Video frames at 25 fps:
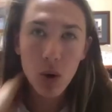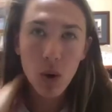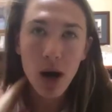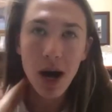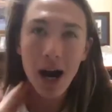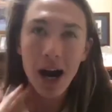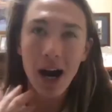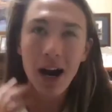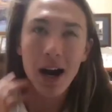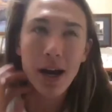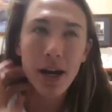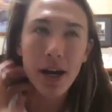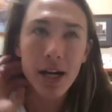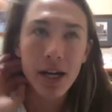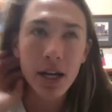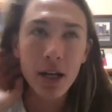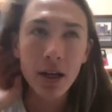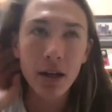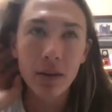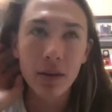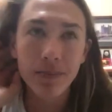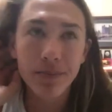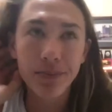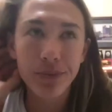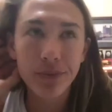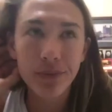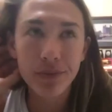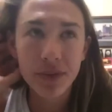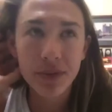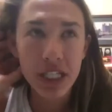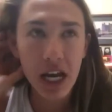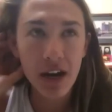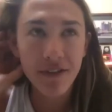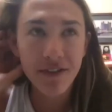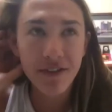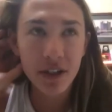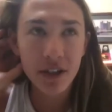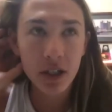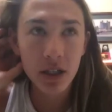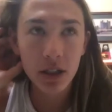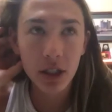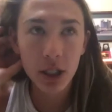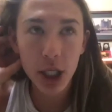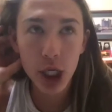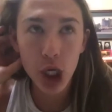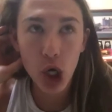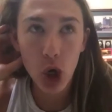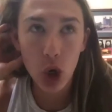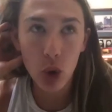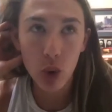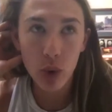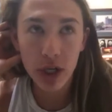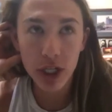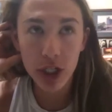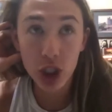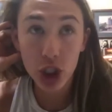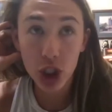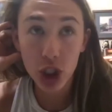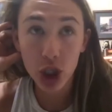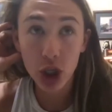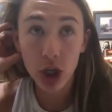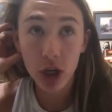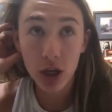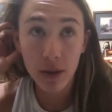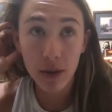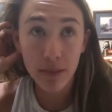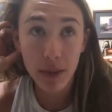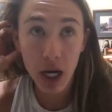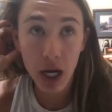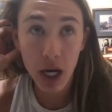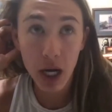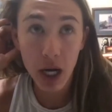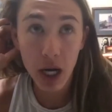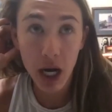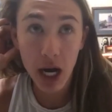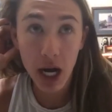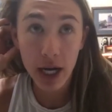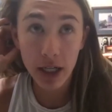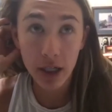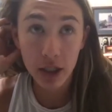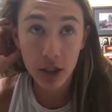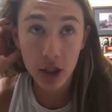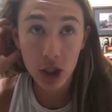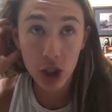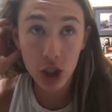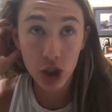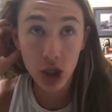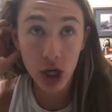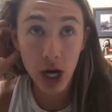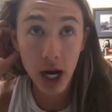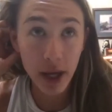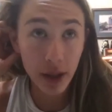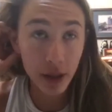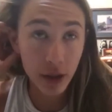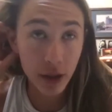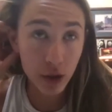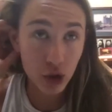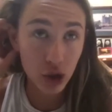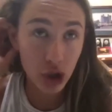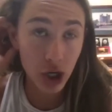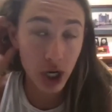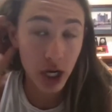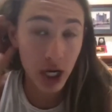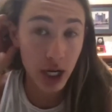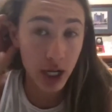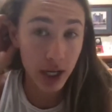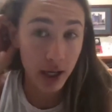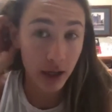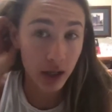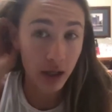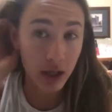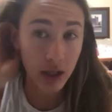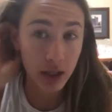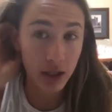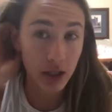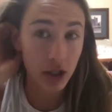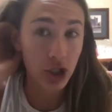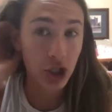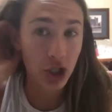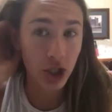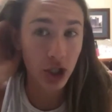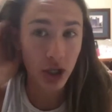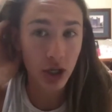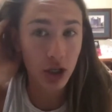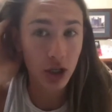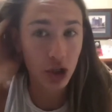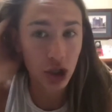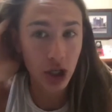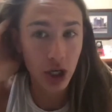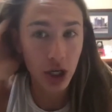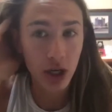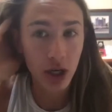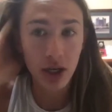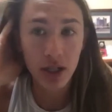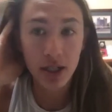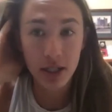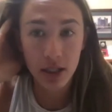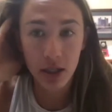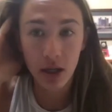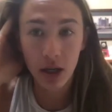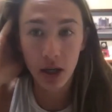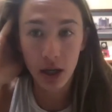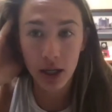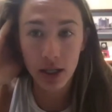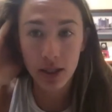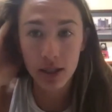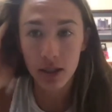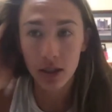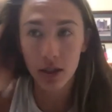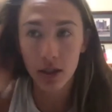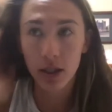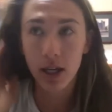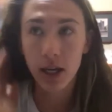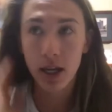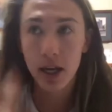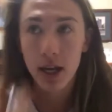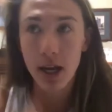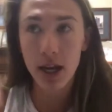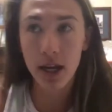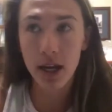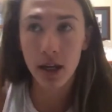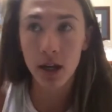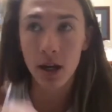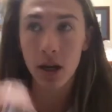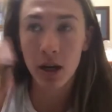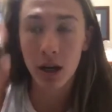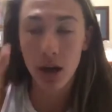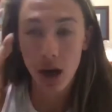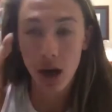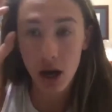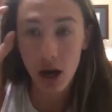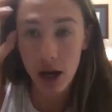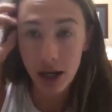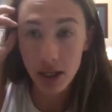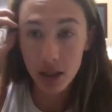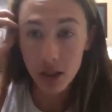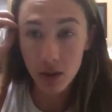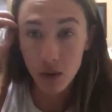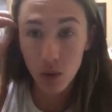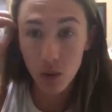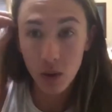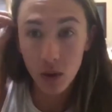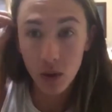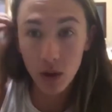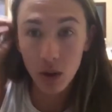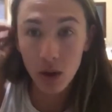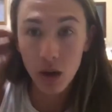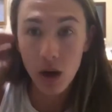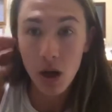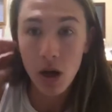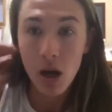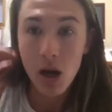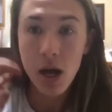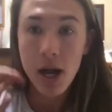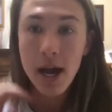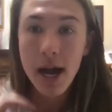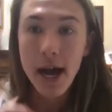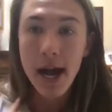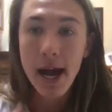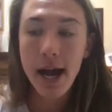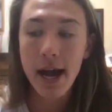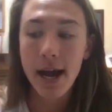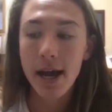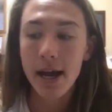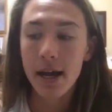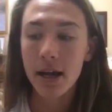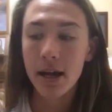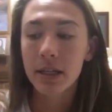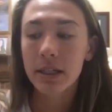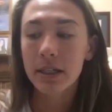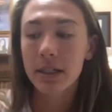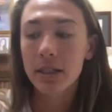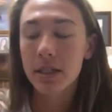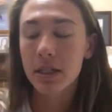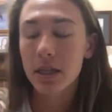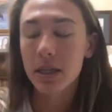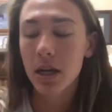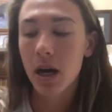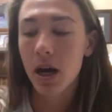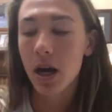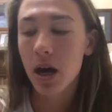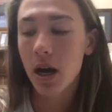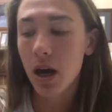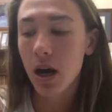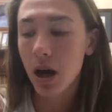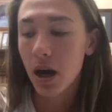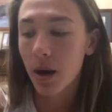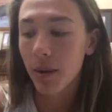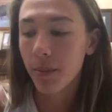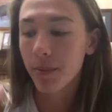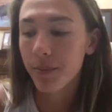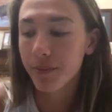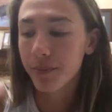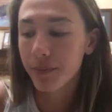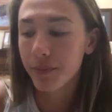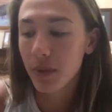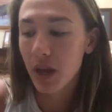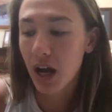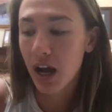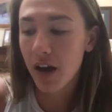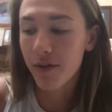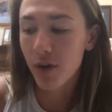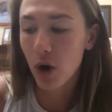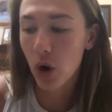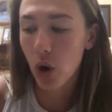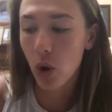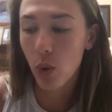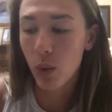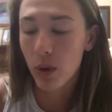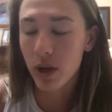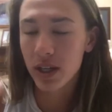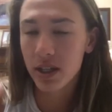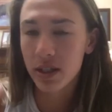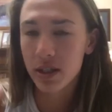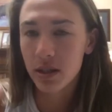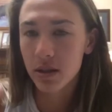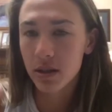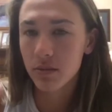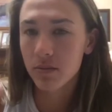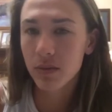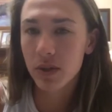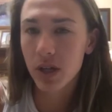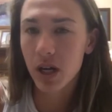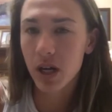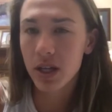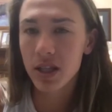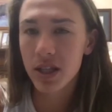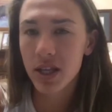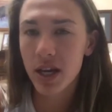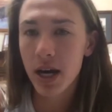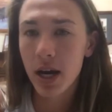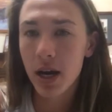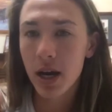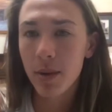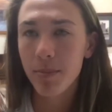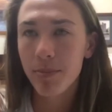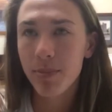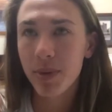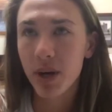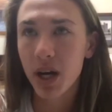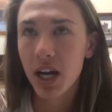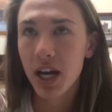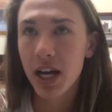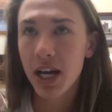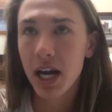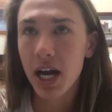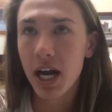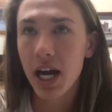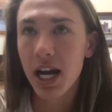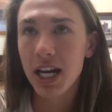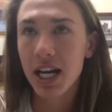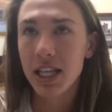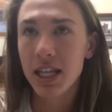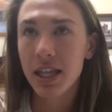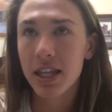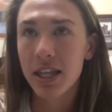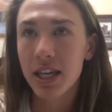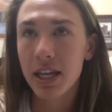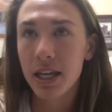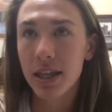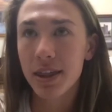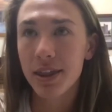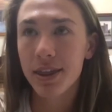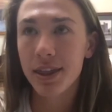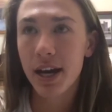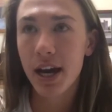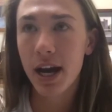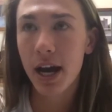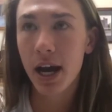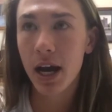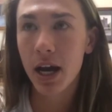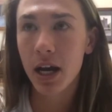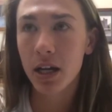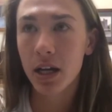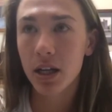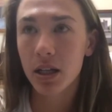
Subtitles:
I definitely always took my strength training and conditioning training seriously in high school. And I've always done that, but I think that